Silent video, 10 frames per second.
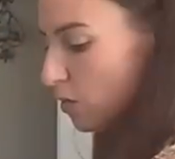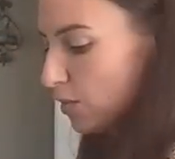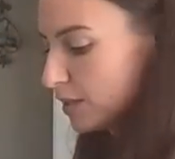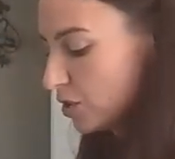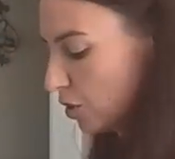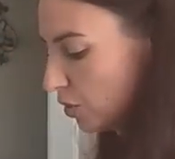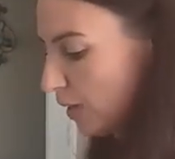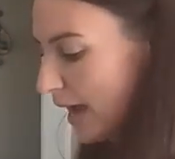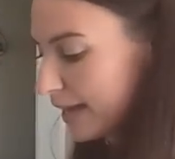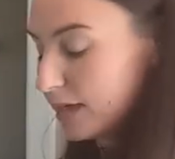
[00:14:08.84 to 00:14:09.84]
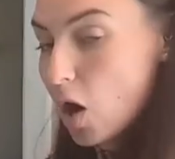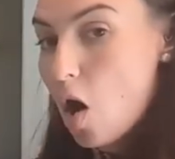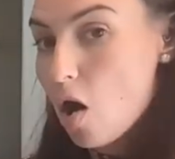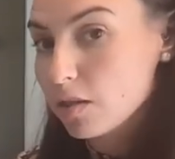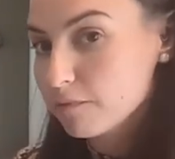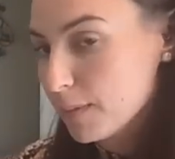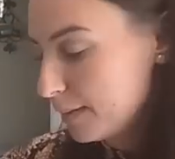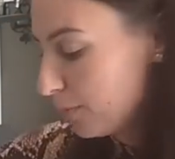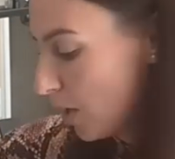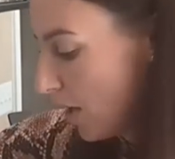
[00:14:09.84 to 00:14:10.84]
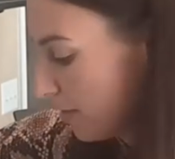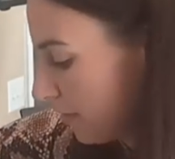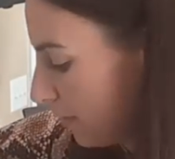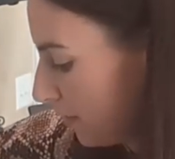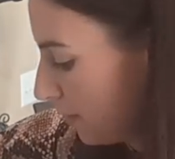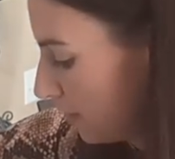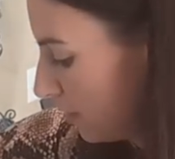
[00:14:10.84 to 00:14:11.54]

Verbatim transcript: don't want to add in all of my broth